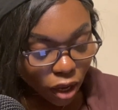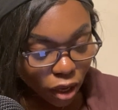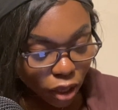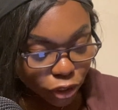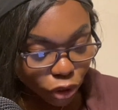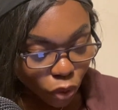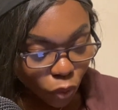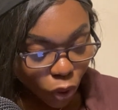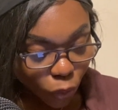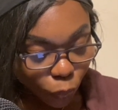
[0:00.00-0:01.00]

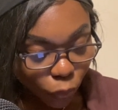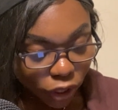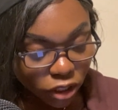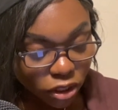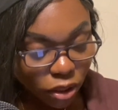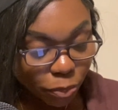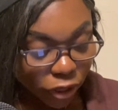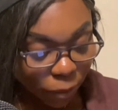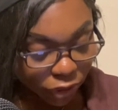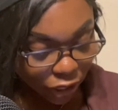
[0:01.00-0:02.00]
So we're just gonna pull
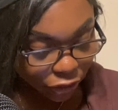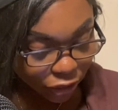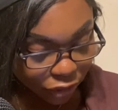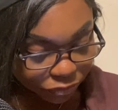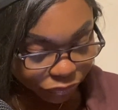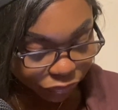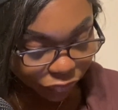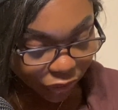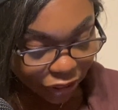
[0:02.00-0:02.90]
up the letter because I